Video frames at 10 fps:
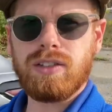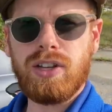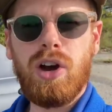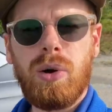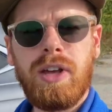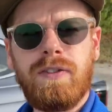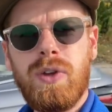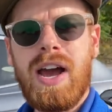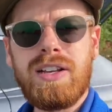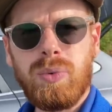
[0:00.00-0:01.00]
So if you
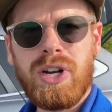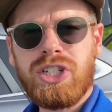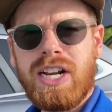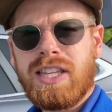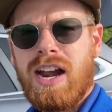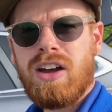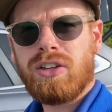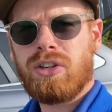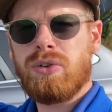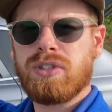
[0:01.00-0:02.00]
guys want to check that
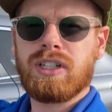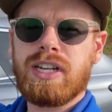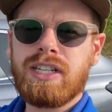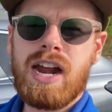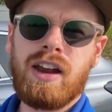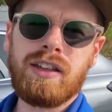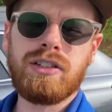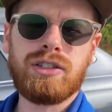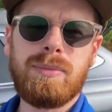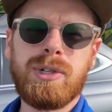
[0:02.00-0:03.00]
out, use the link down in the
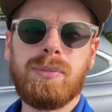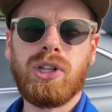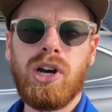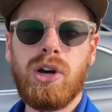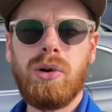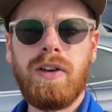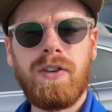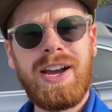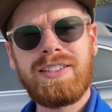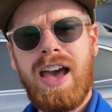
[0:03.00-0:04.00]
description below. If you
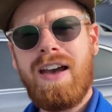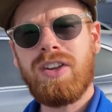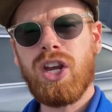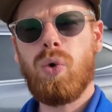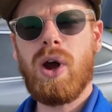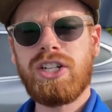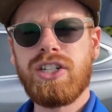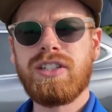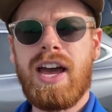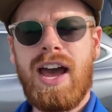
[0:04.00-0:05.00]
guys have any
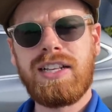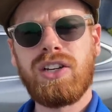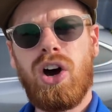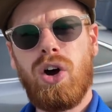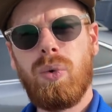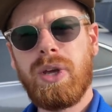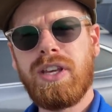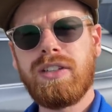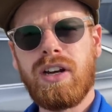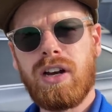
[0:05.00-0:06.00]
questions, as
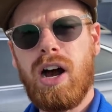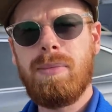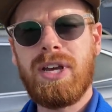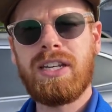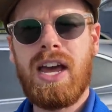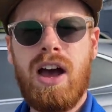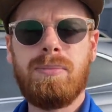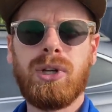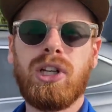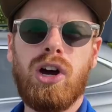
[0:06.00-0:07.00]
always, comment down
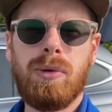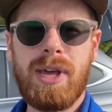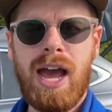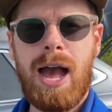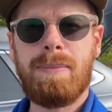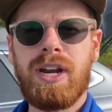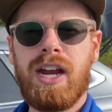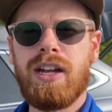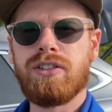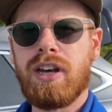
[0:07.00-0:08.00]
below. I'll be happy to
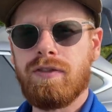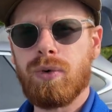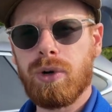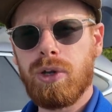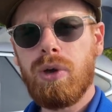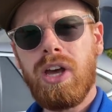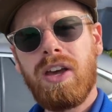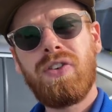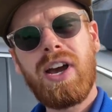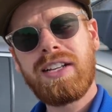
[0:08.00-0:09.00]
answer that for you.
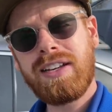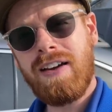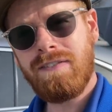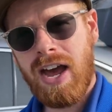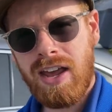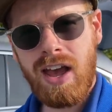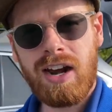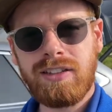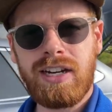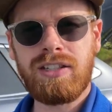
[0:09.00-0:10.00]
If you guys got value out
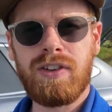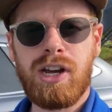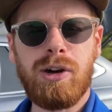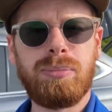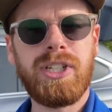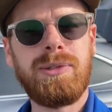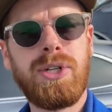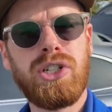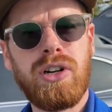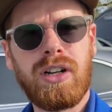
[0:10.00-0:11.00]
of today's video, please be
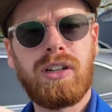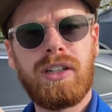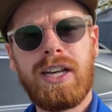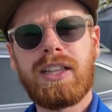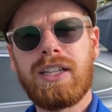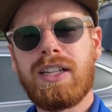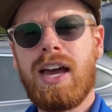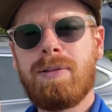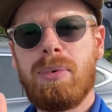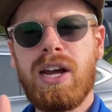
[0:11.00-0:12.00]
sure to click the
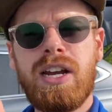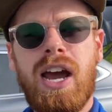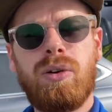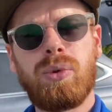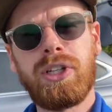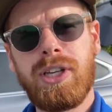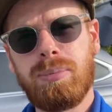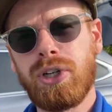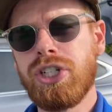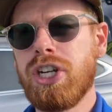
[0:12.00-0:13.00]
like button. I'd really
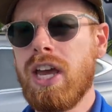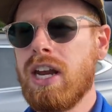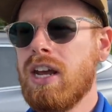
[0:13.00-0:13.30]
appreciate it.